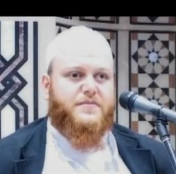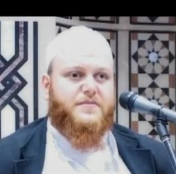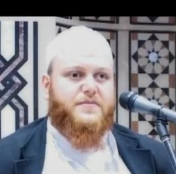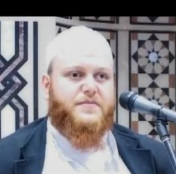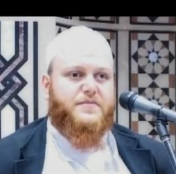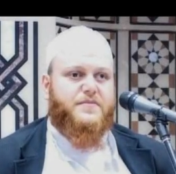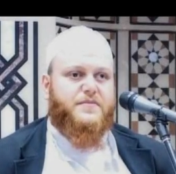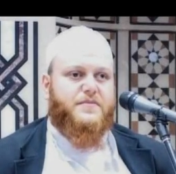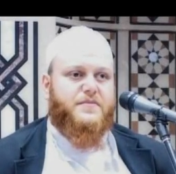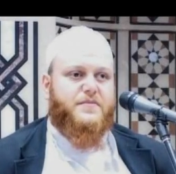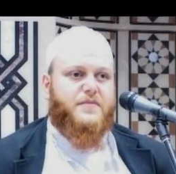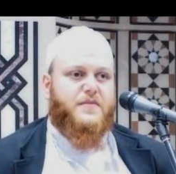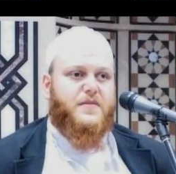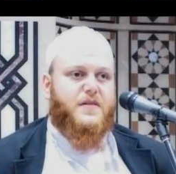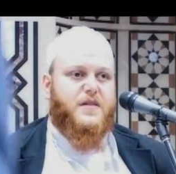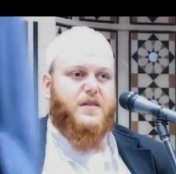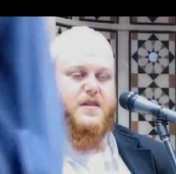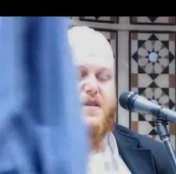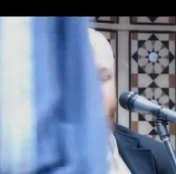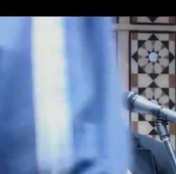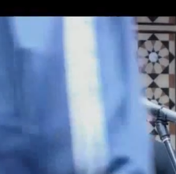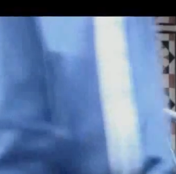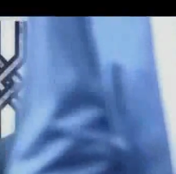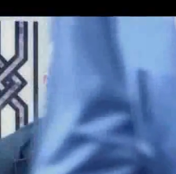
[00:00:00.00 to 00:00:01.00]

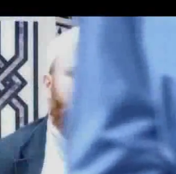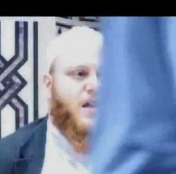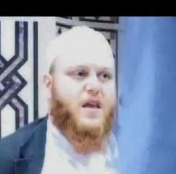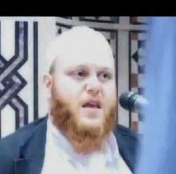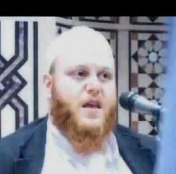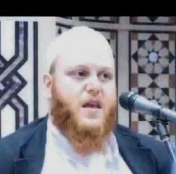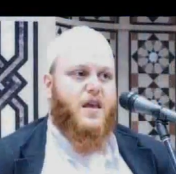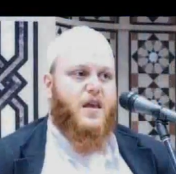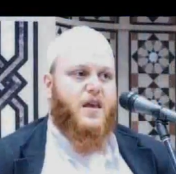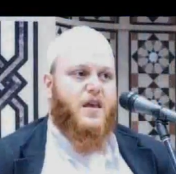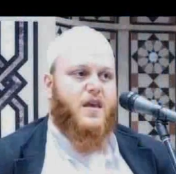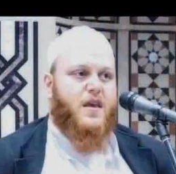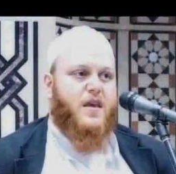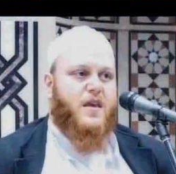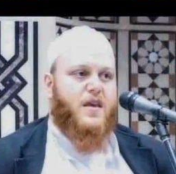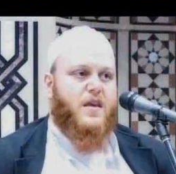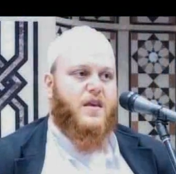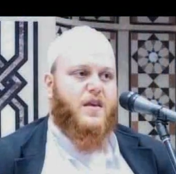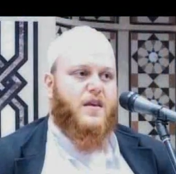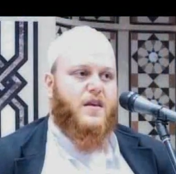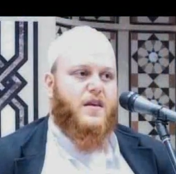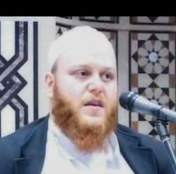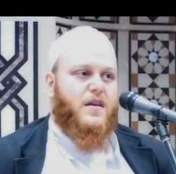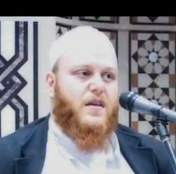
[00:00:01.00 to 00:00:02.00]
No one is speaking in this clip.